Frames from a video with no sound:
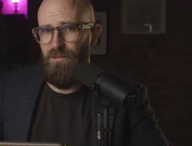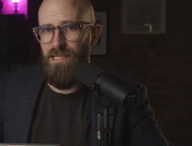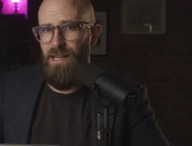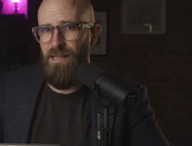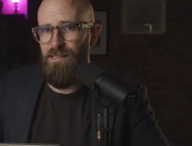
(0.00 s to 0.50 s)
He
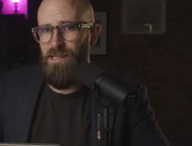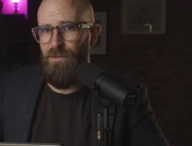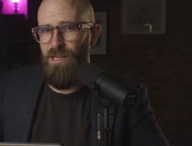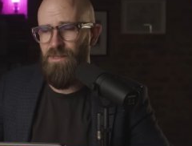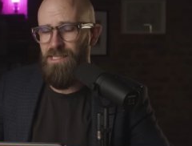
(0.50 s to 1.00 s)
was like, I was
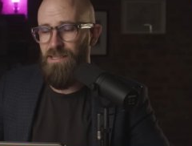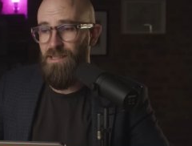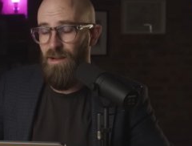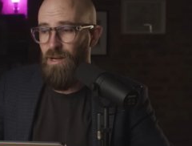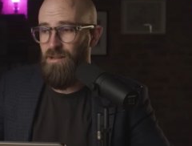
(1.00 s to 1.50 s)
like, what happened? And
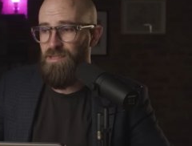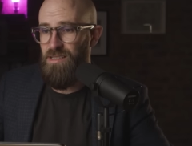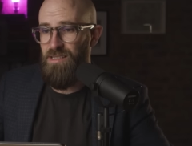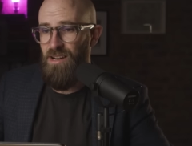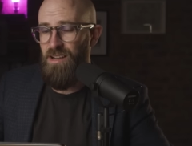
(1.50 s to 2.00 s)
he's like, well, I was
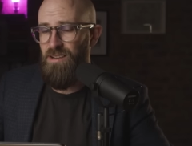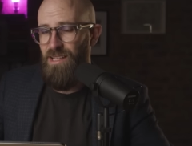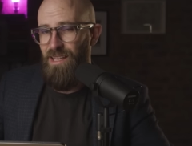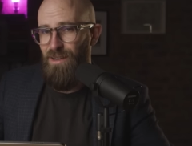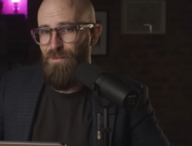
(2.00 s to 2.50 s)
just, you know,
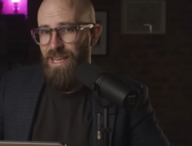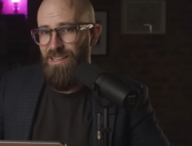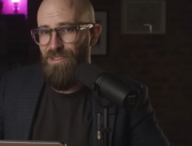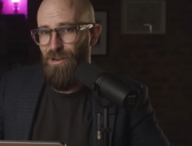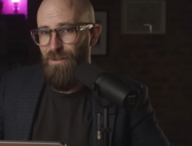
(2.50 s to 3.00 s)

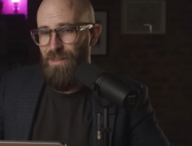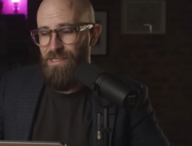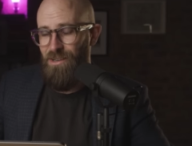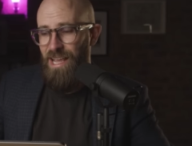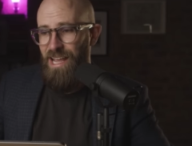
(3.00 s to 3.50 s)
making sure
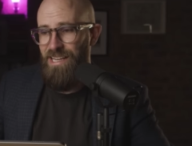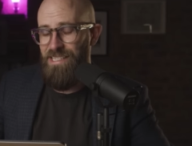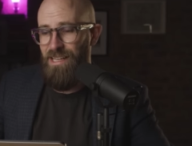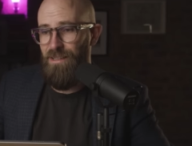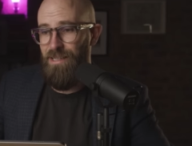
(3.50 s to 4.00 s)
everything's okay. And
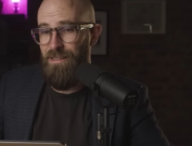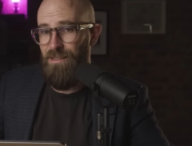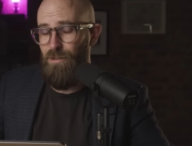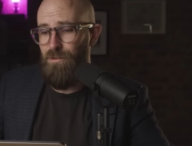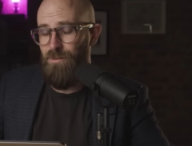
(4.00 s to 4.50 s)
he's like,
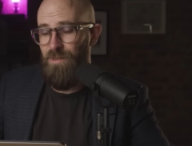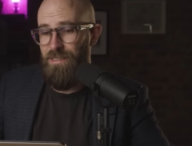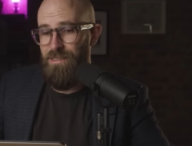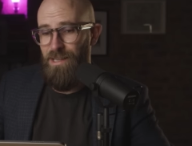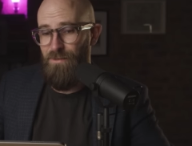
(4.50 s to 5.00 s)
oh,
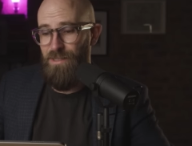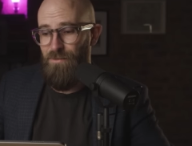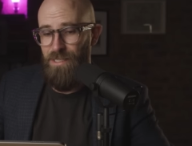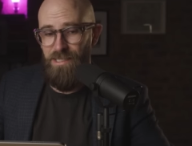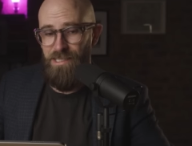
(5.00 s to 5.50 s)
but
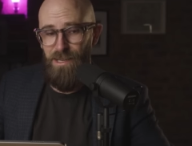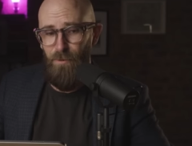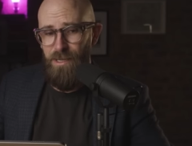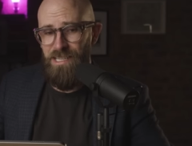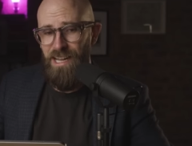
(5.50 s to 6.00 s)
everything's
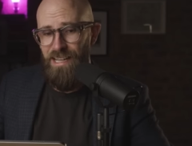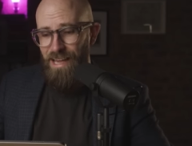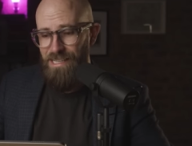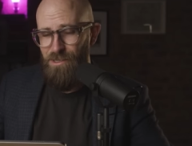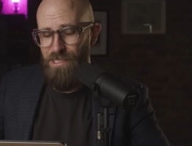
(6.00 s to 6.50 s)
different today.
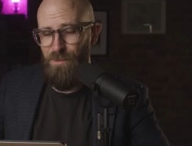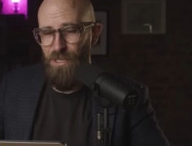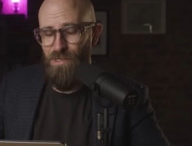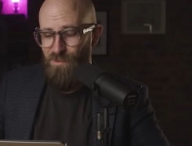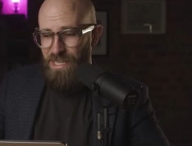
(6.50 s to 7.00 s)
That's not
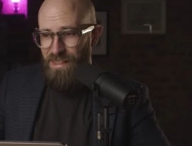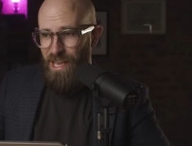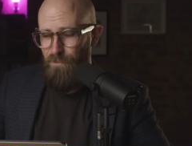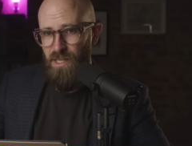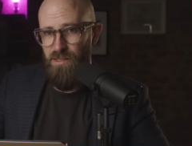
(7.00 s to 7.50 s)
supposed to be
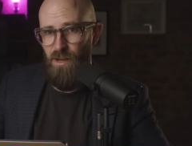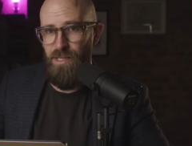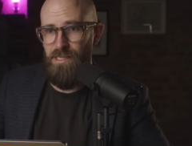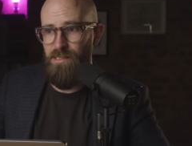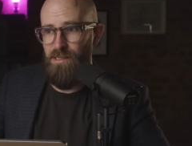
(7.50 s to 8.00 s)
there. So he
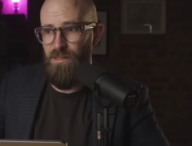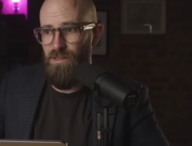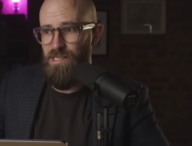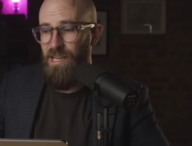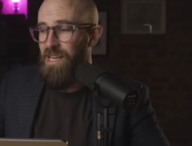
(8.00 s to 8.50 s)
went into the
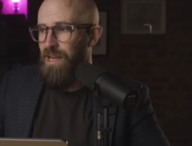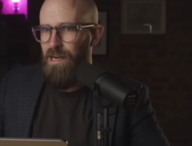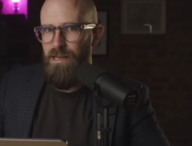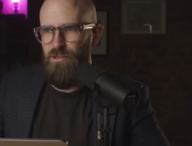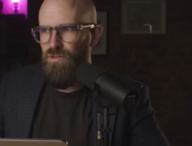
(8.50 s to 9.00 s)
doctor
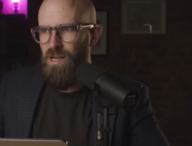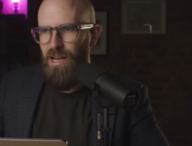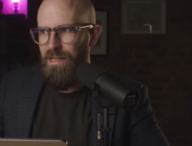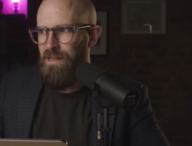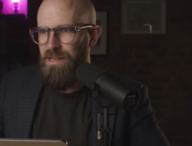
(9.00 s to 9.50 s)
and literally
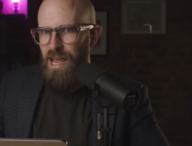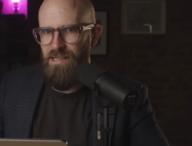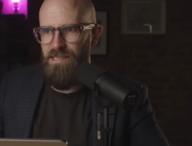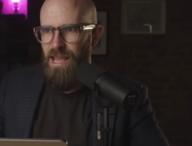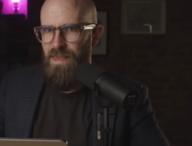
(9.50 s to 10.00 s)
like the
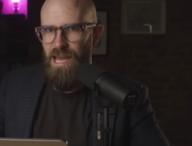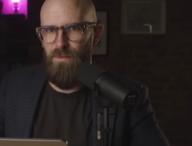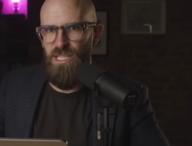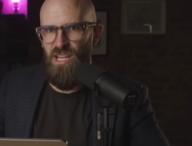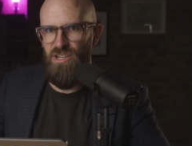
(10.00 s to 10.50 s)
next day they had
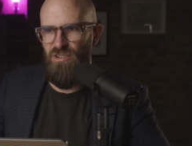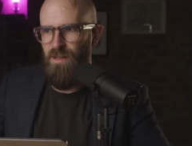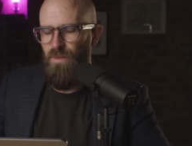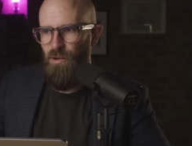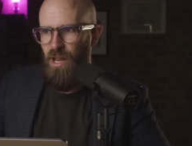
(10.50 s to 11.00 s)
him in
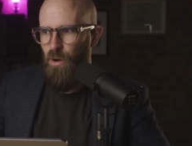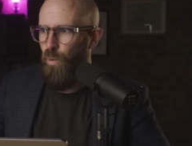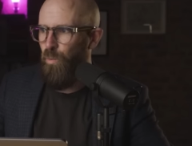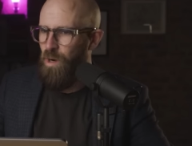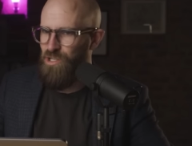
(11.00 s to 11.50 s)
surgery. They were like,
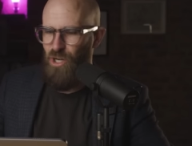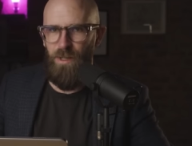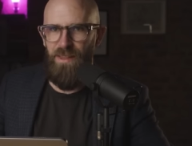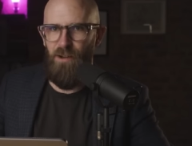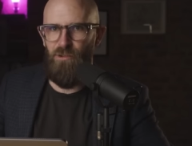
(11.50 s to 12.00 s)
oh, we're
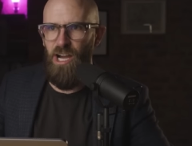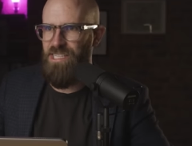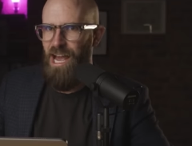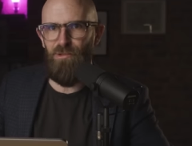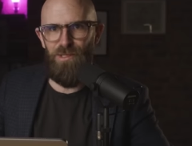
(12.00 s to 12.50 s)
chopping that
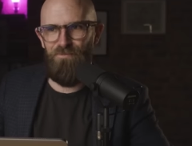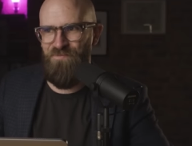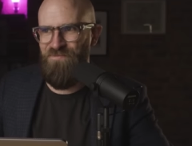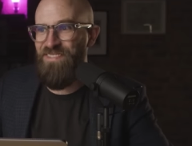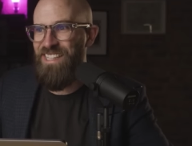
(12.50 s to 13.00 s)
right out.
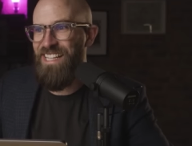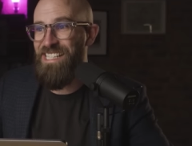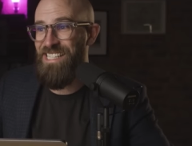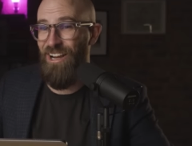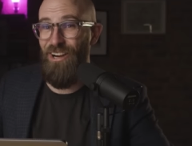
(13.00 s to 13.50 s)

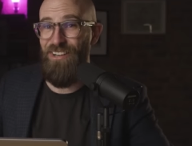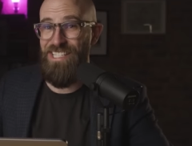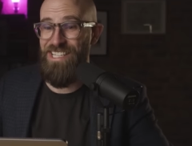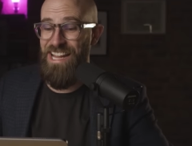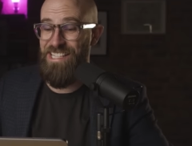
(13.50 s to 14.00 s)
It's like, holy
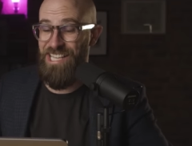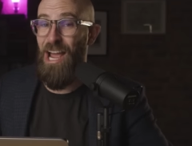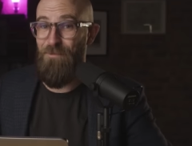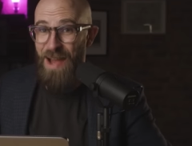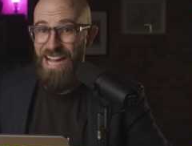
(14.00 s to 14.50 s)
shit,
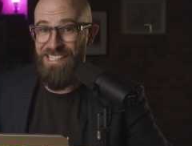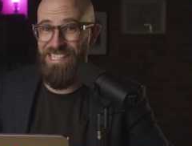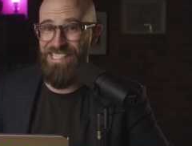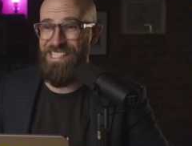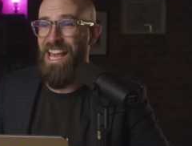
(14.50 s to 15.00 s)
time
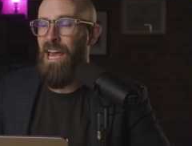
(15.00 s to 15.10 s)
matters.